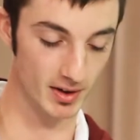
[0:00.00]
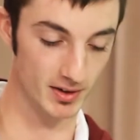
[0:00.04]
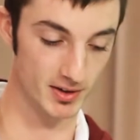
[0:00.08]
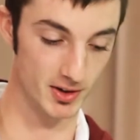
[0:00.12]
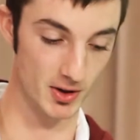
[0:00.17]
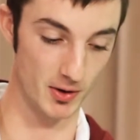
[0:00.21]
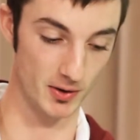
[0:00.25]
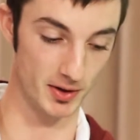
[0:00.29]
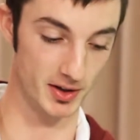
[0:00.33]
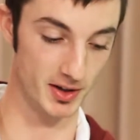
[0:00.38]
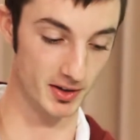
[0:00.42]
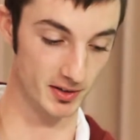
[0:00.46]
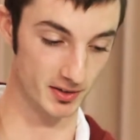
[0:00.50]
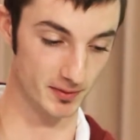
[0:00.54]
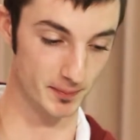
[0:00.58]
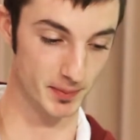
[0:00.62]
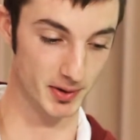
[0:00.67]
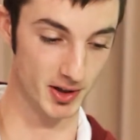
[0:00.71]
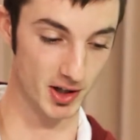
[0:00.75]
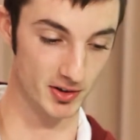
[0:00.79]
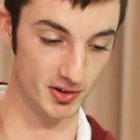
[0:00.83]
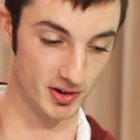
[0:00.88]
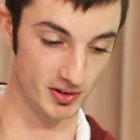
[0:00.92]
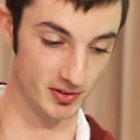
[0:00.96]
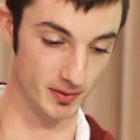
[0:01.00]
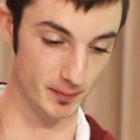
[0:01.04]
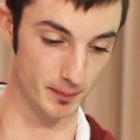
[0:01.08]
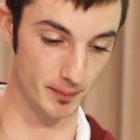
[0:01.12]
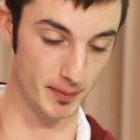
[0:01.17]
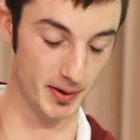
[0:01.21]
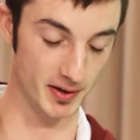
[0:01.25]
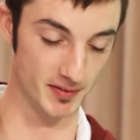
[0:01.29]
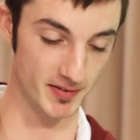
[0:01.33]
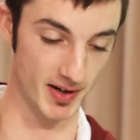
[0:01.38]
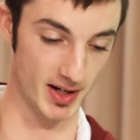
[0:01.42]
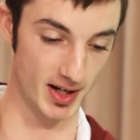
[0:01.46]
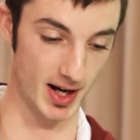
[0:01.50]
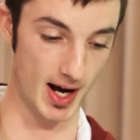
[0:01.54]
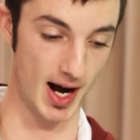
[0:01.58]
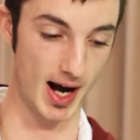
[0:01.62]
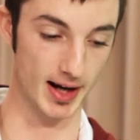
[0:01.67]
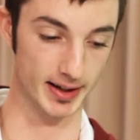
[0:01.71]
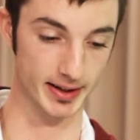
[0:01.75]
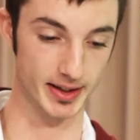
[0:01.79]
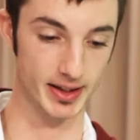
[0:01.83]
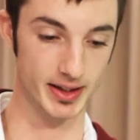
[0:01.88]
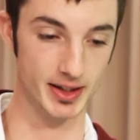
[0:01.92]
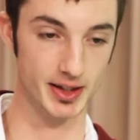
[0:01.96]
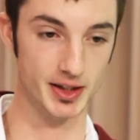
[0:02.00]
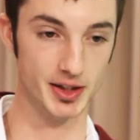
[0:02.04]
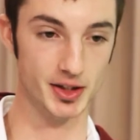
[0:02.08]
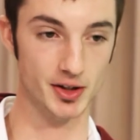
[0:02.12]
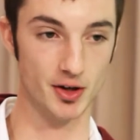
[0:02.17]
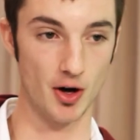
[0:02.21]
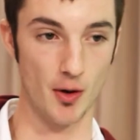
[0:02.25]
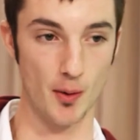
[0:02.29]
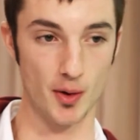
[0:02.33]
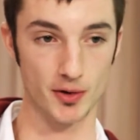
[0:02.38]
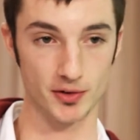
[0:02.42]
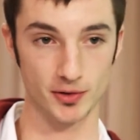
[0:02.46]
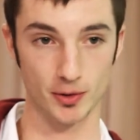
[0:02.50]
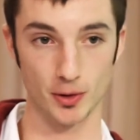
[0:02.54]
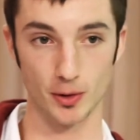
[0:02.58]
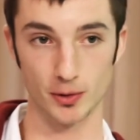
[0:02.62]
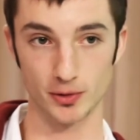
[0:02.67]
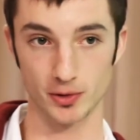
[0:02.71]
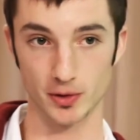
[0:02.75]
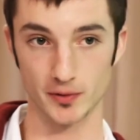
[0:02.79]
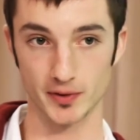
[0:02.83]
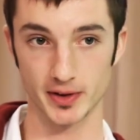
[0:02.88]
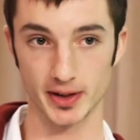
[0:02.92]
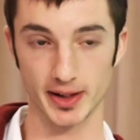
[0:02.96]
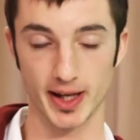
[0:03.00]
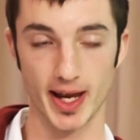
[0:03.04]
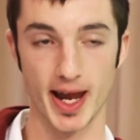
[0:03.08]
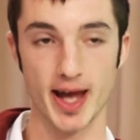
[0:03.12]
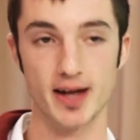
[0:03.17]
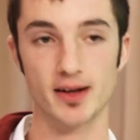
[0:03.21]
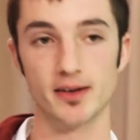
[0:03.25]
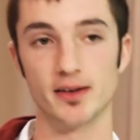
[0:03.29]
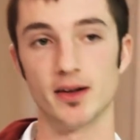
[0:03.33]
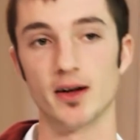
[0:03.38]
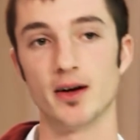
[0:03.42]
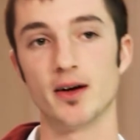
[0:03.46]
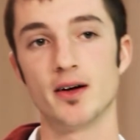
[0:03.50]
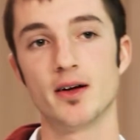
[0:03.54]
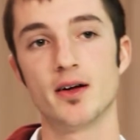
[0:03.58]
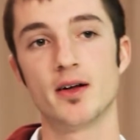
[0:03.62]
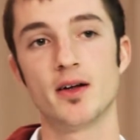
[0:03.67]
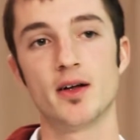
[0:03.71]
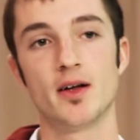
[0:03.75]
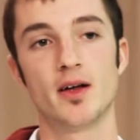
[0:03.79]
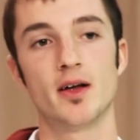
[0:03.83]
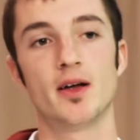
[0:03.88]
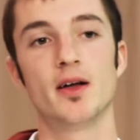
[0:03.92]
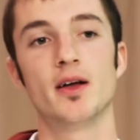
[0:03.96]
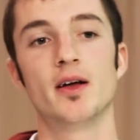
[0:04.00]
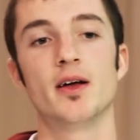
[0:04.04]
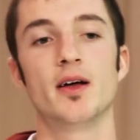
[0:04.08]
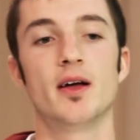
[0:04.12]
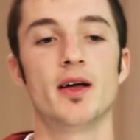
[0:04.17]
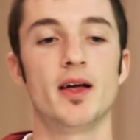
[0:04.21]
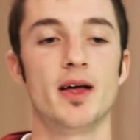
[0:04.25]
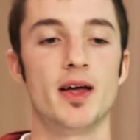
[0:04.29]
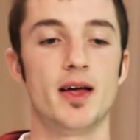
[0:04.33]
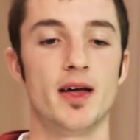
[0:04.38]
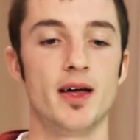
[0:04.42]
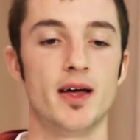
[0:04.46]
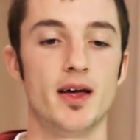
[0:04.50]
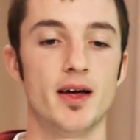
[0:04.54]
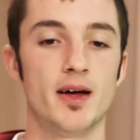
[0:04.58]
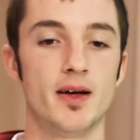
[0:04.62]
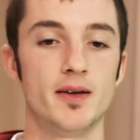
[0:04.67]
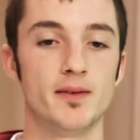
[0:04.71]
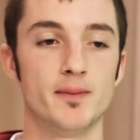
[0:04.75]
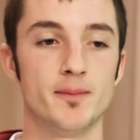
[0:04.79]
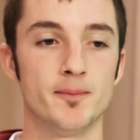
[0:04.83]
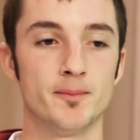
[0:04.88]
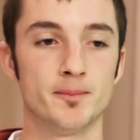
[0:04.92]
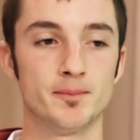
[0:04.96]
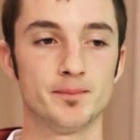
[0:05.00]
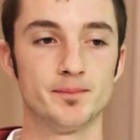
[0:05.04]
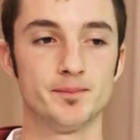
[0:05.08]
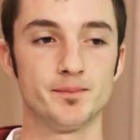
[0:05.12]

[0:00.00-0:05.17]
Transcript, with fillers: You know, he, because he's a big fan of hockey, he always goes over to Canada, and